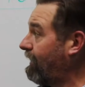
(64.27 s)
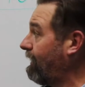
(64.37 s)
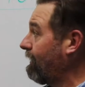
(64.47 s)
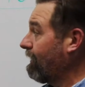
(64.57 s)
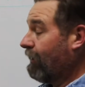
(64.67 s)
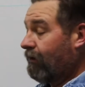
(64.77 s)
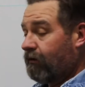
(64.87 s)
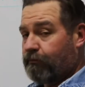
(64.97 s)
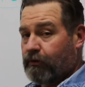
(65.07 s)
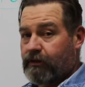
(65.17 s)
to need
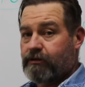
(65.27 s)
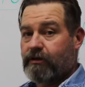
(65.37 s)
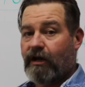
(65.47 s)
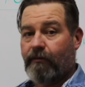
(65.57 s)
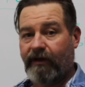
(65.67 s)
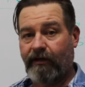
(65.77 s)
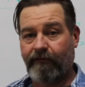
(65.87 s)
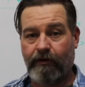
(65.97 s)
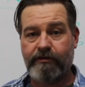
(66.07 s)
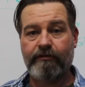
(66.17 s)
to put this job
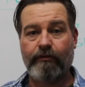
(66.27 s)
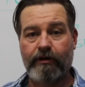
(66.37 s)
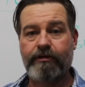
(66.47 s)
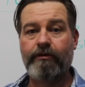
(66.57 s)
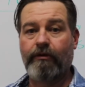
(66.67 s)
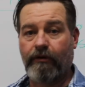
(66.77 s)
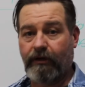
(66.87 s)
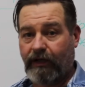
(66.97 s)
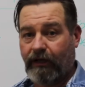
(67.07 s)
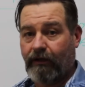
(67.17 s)
in versus what you're
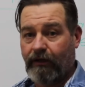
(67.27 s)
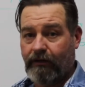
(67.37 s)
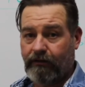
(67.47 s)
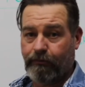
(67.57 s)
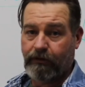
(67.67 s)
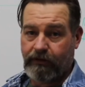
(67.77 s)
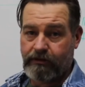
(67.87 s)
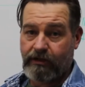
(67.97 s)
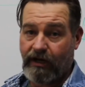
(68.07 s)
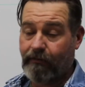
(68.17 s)
going to need to put
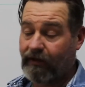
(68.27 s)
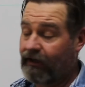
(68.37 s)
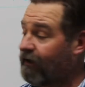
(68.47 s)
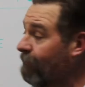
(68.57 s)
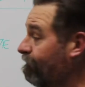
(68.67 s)
this job in.